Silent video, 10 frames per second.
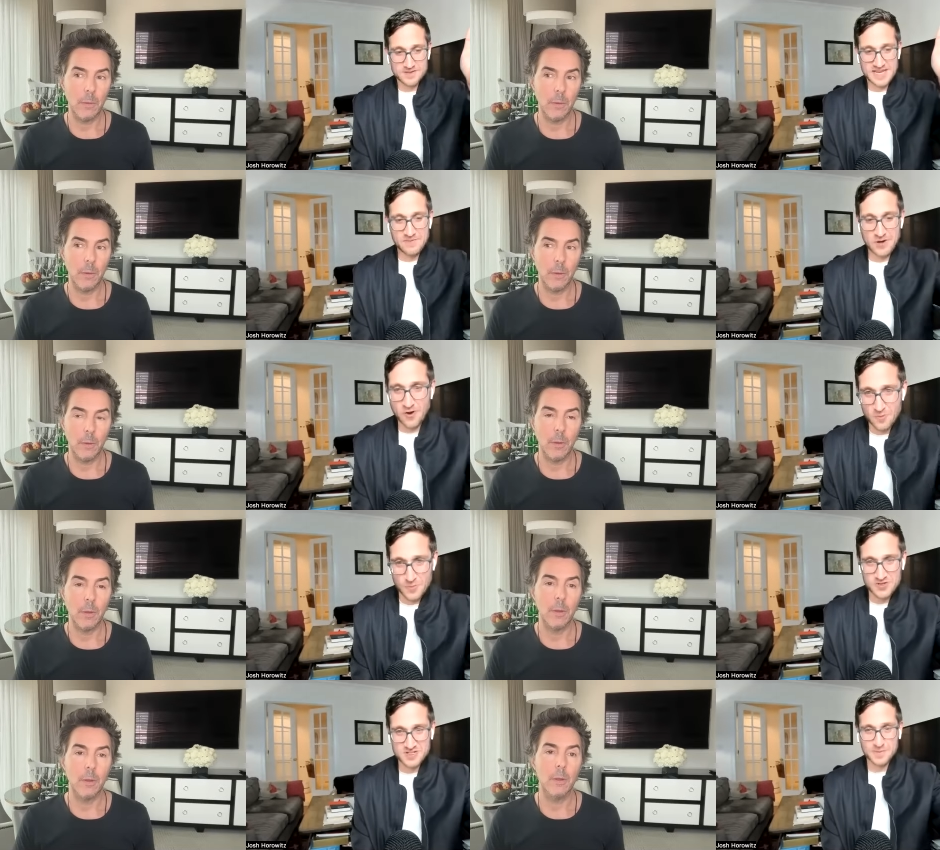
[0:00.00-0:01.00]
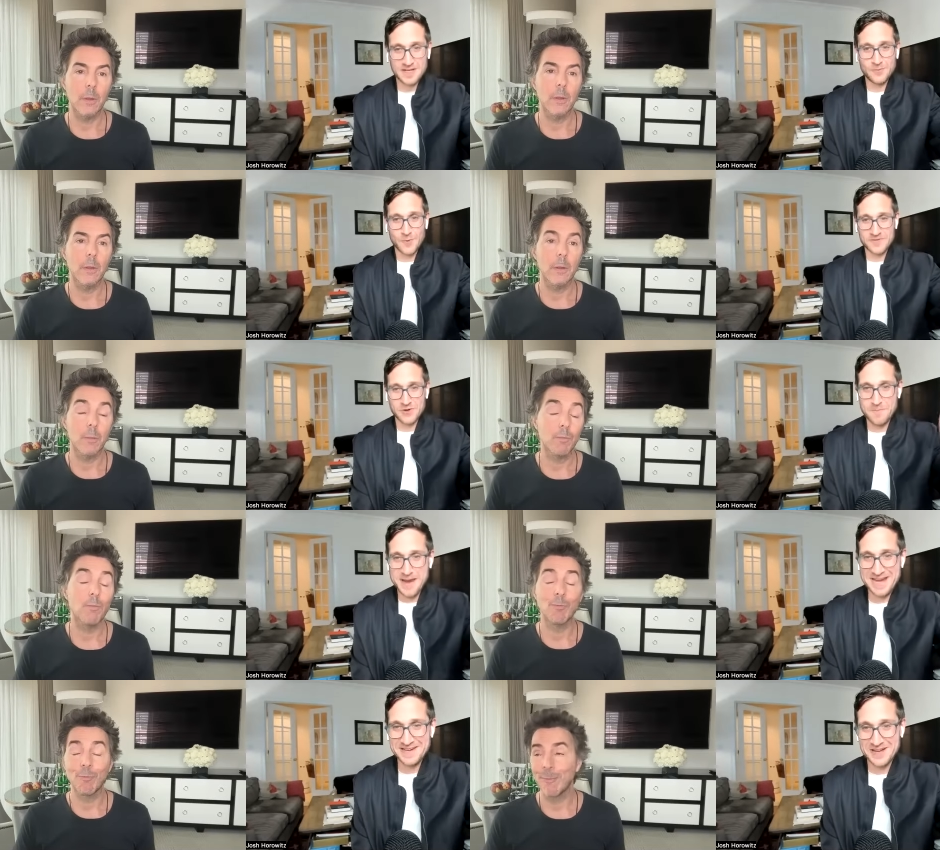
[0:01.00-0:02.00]
Speaker 1: David Harbour to be one of your
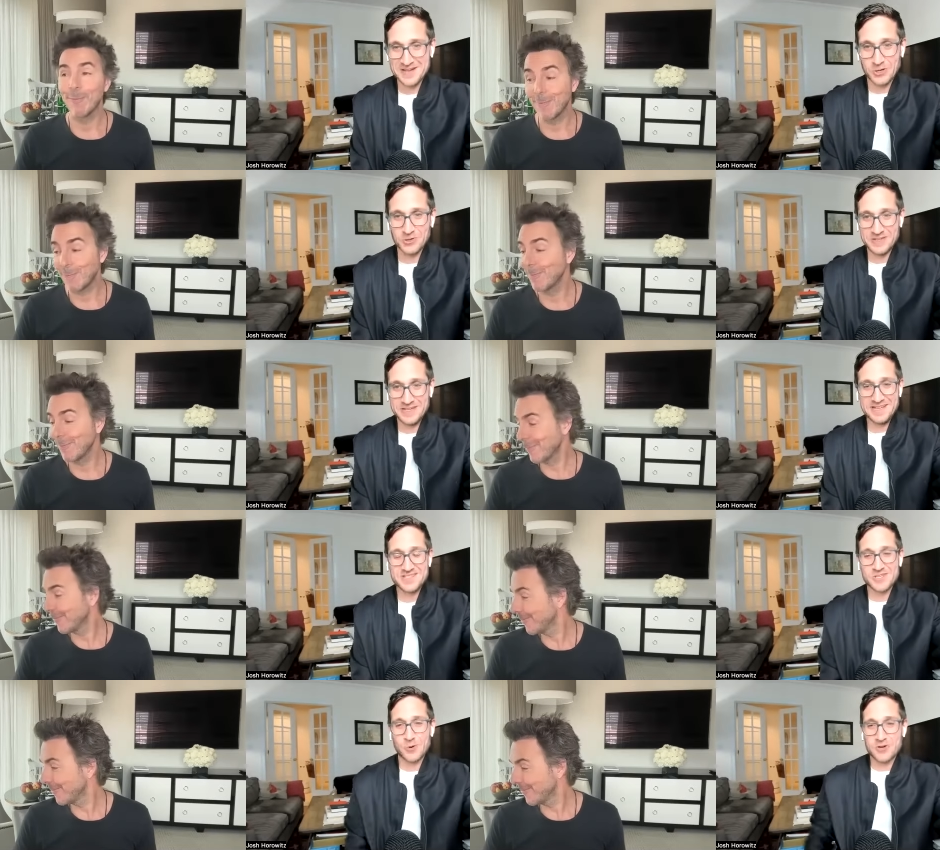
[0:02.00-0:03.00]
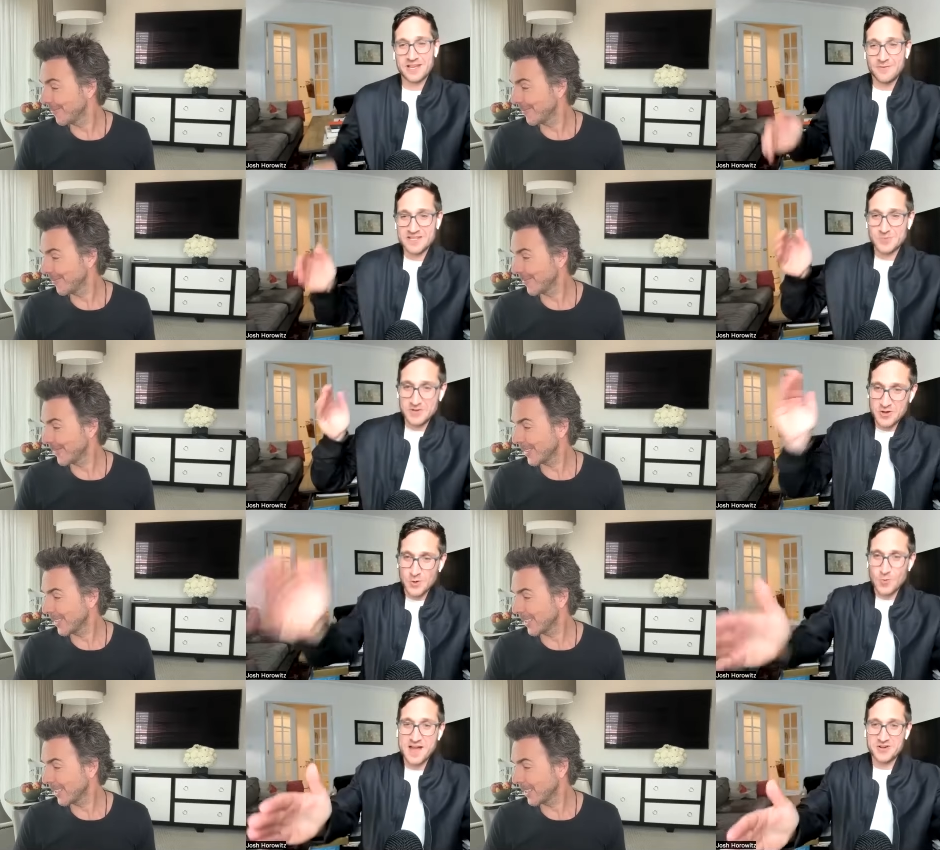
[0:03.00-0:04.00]
main adult leads, or to convince
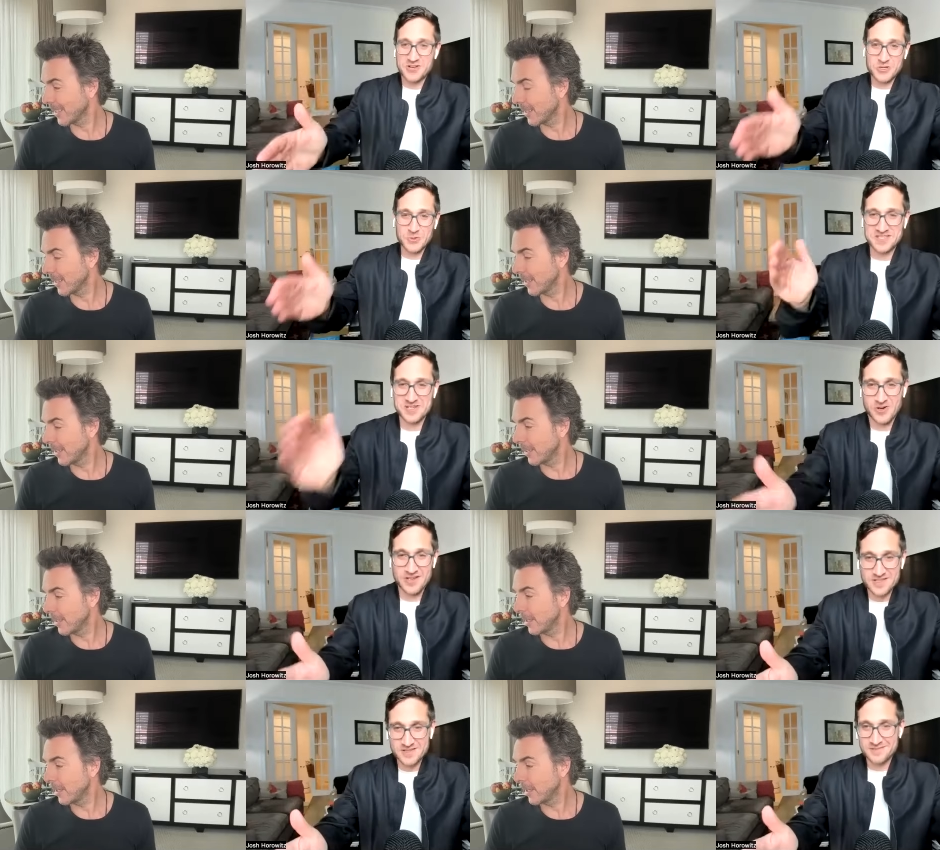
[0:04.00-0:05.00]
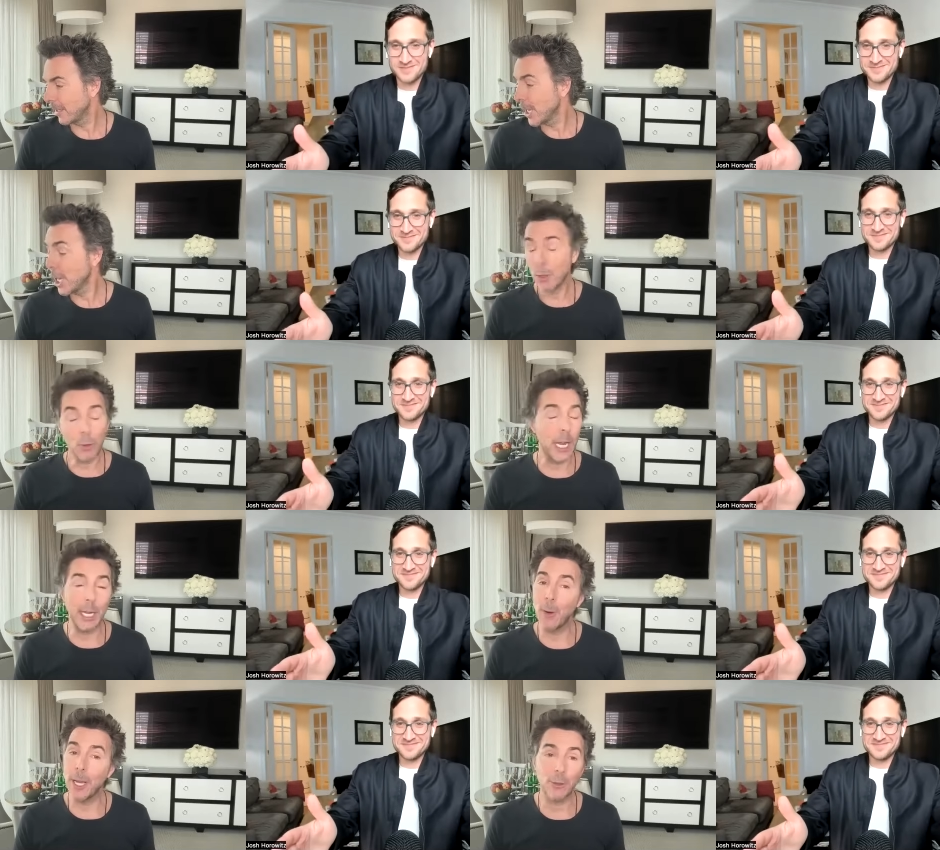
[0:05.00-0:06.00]
Winona Ryder to do a series?
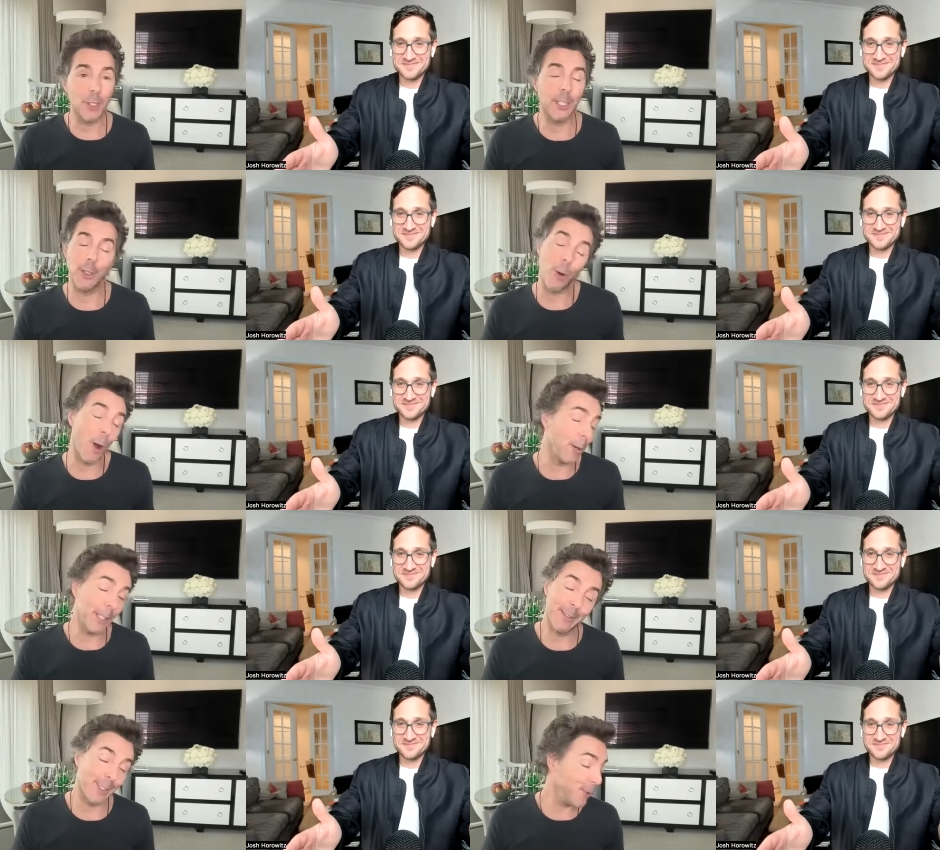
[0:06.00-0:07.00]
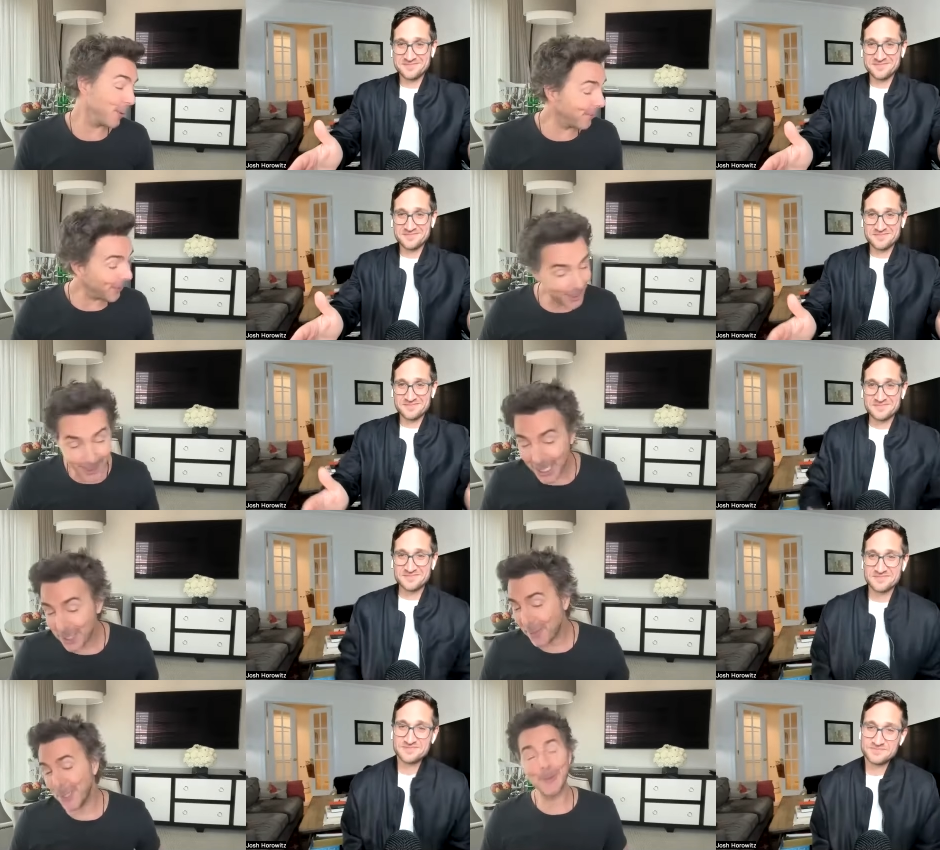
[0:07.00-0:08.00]
Speaker 2: Great question. You always you give a good
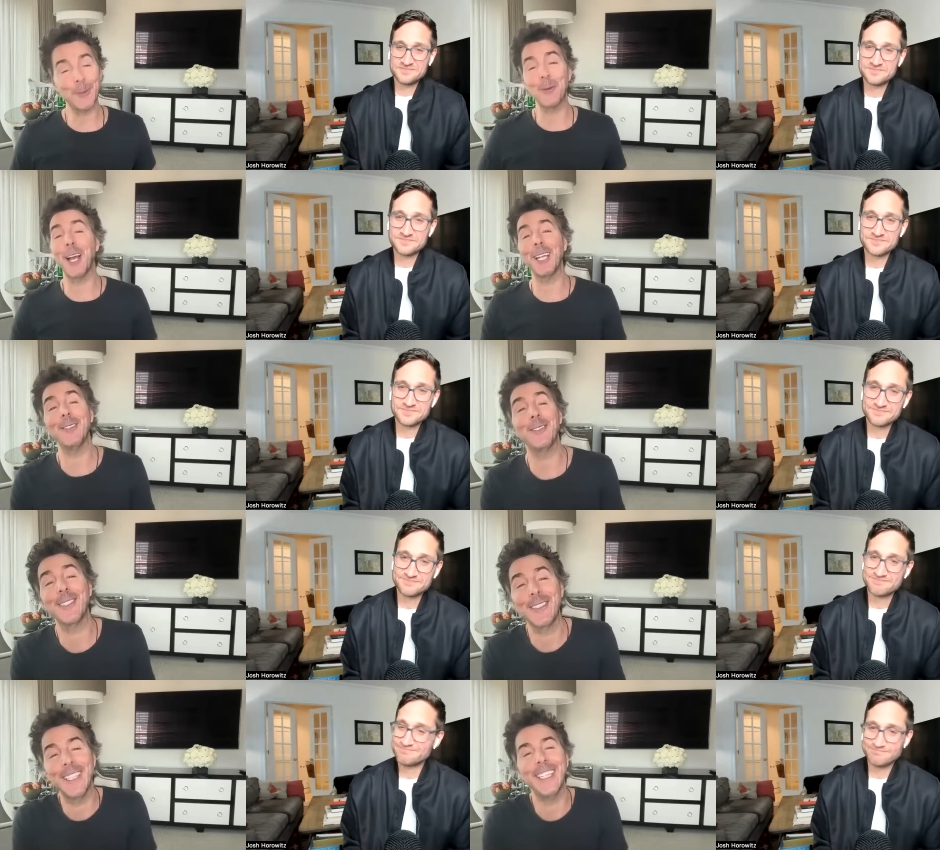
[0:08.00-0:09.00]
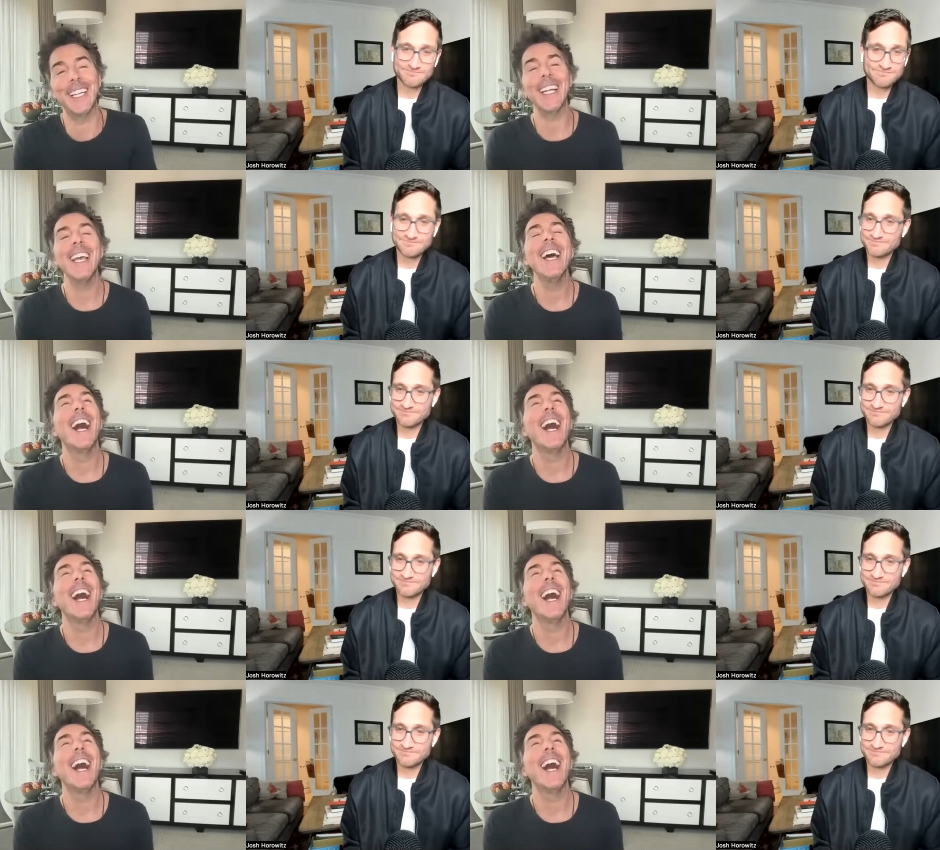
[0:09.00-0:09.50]
interview. so why you're succeeding.